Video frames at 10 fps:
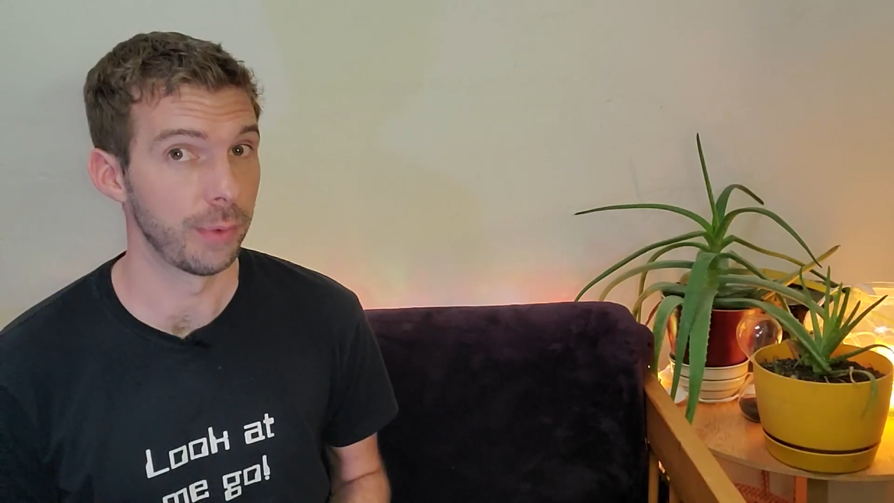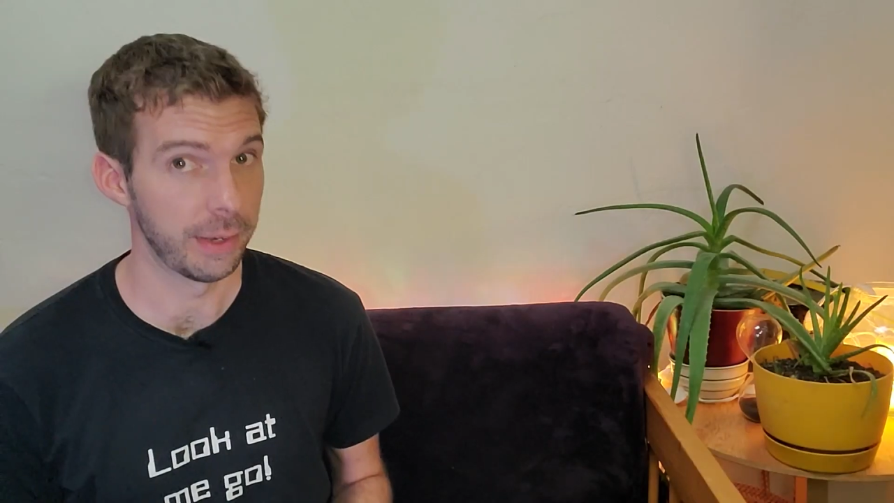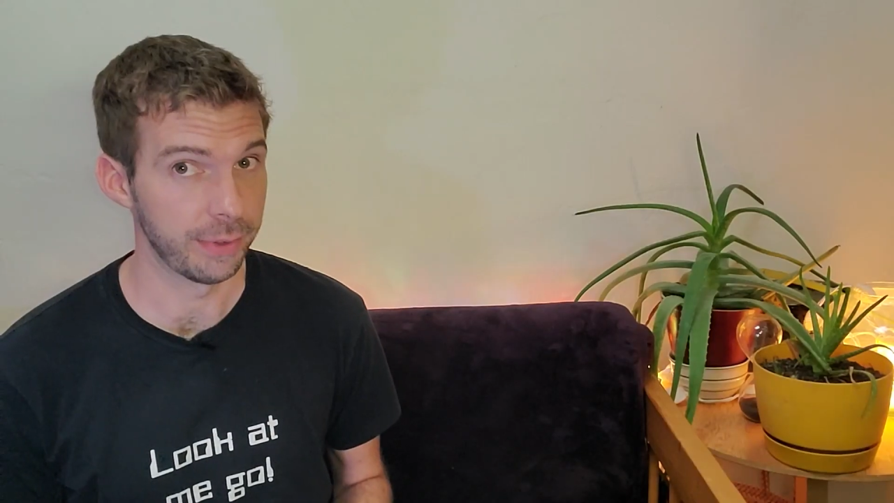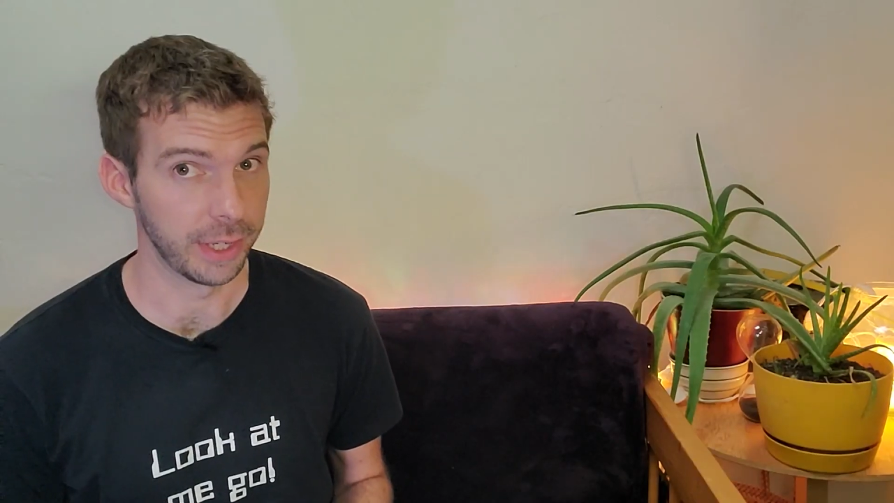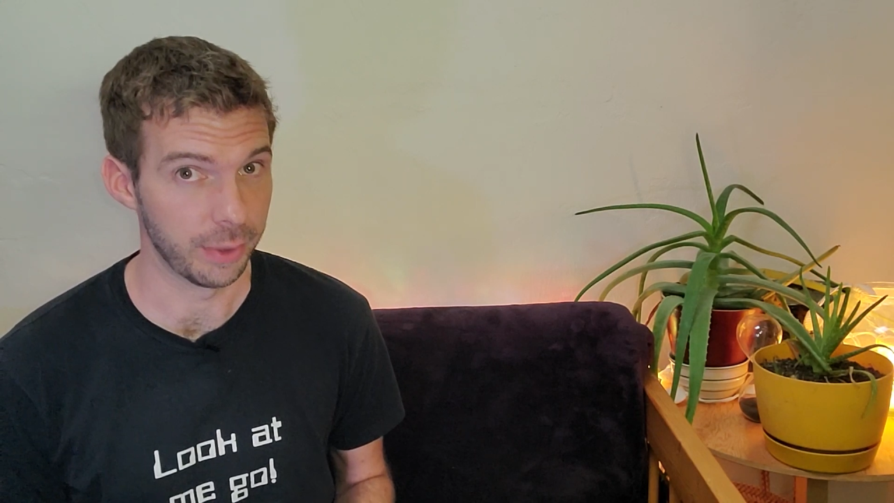
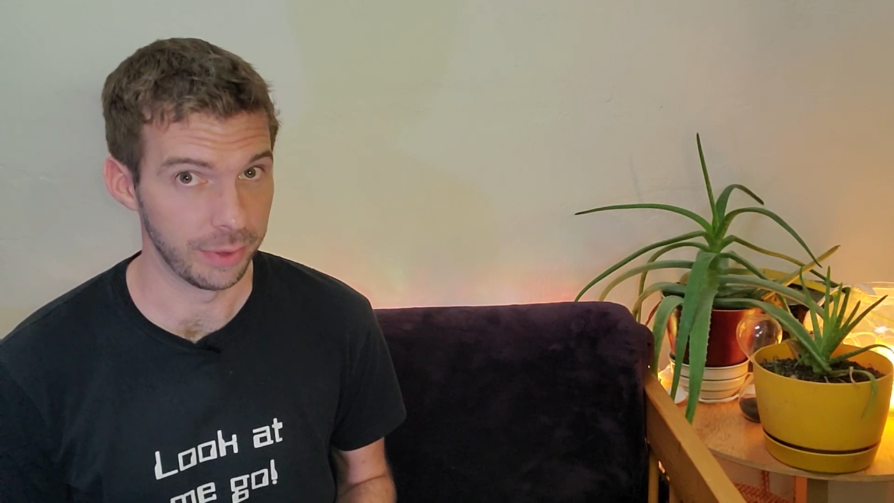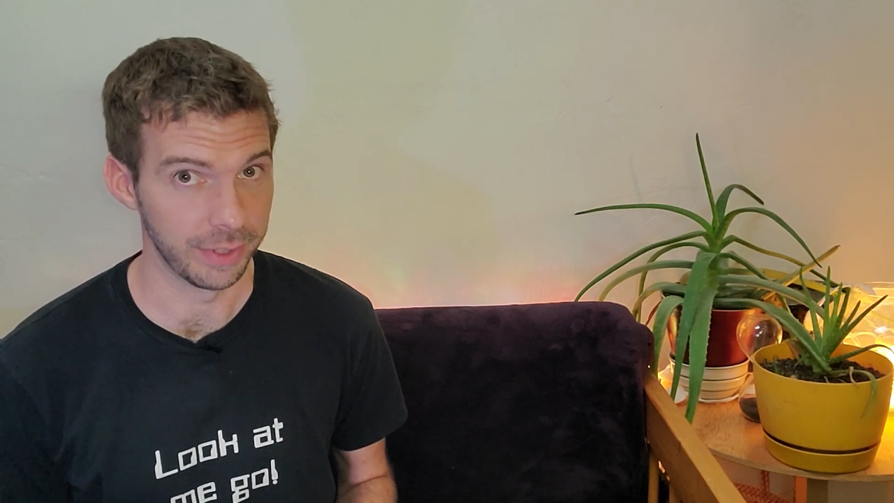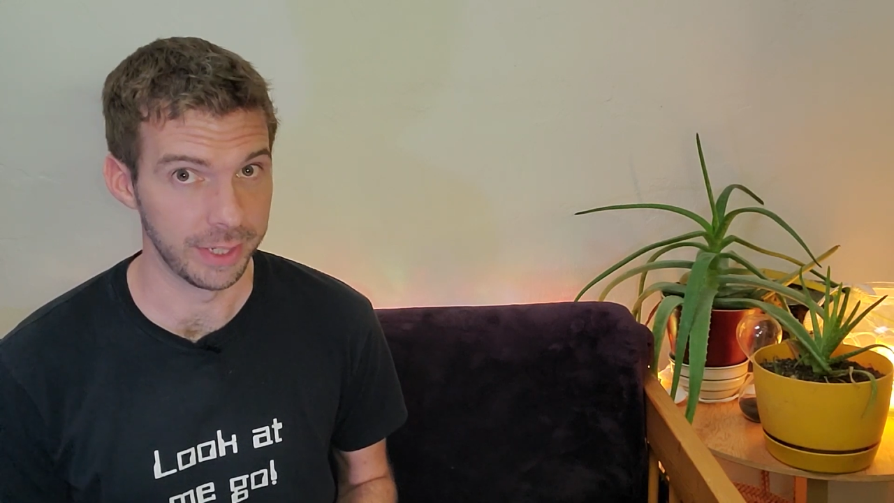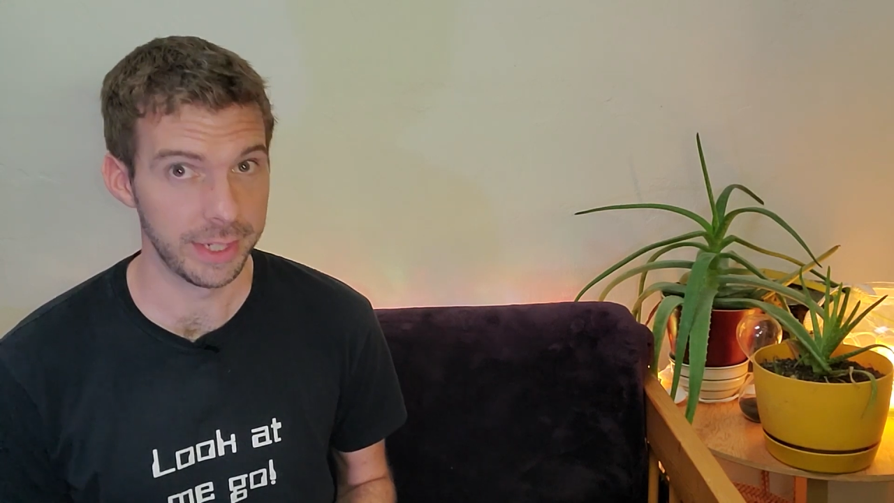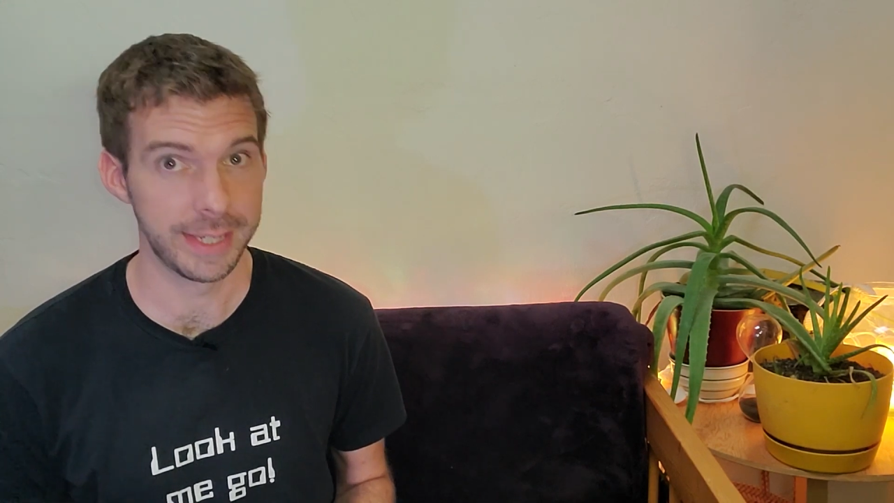roughly
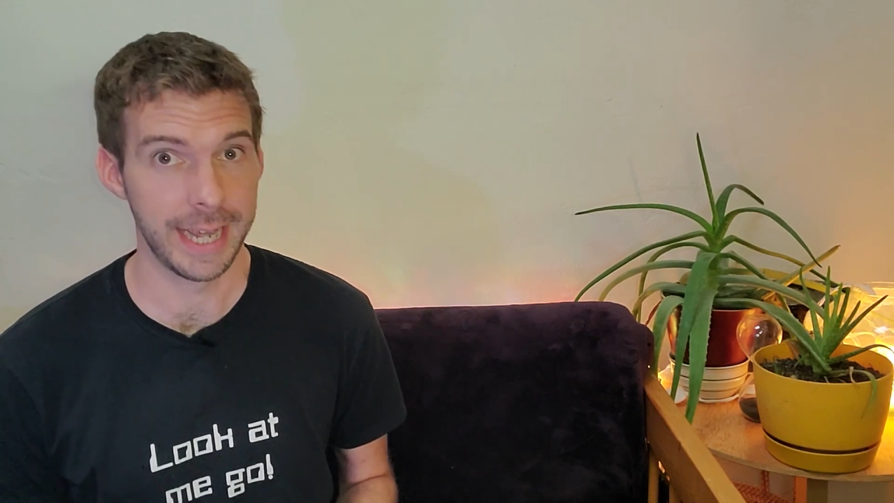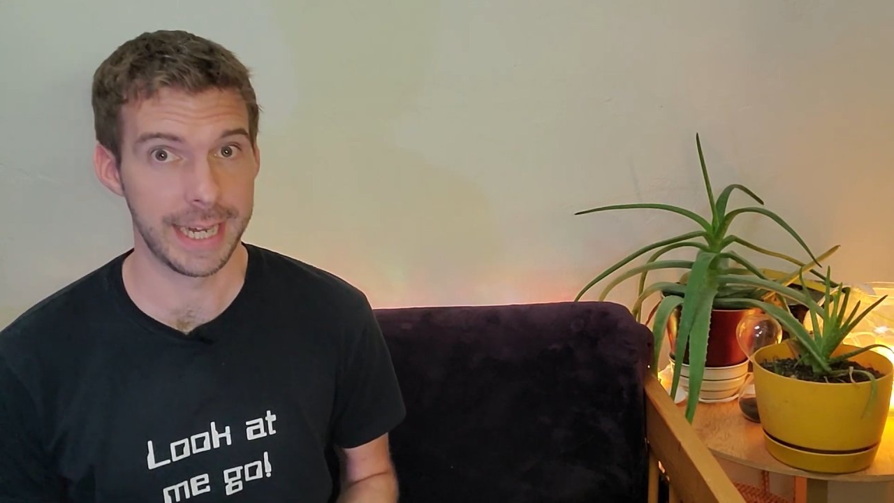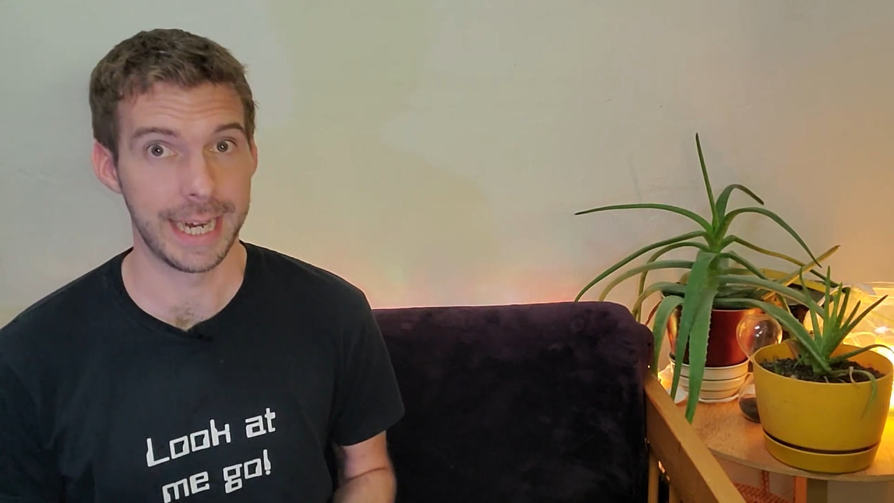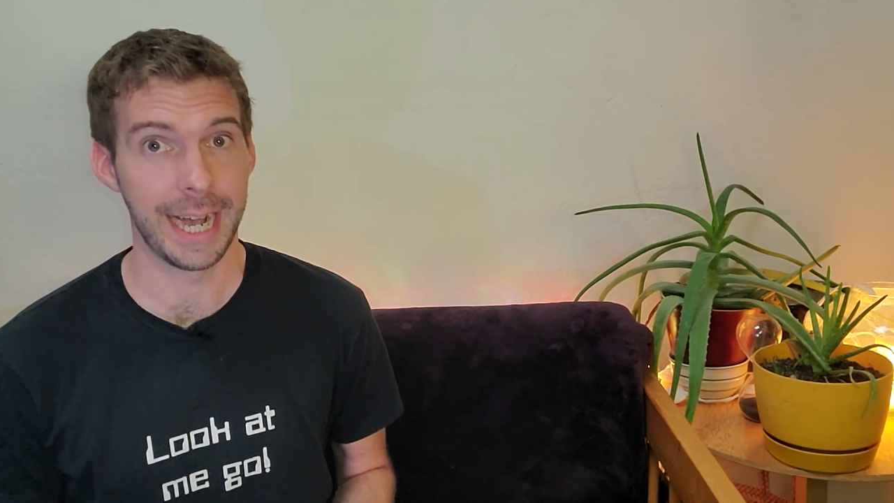equivalent to taking